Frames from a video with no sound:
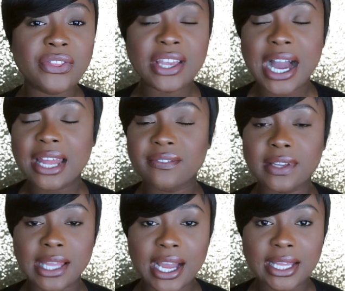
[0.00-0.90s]
thing out of a
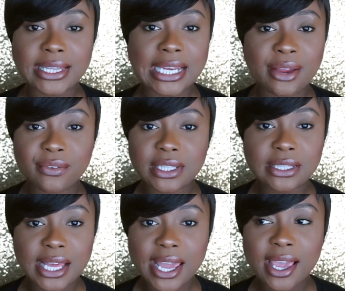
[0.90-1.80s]
line that I
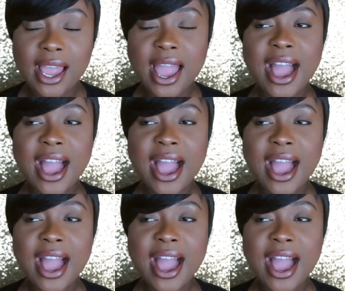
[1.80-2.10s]
really like,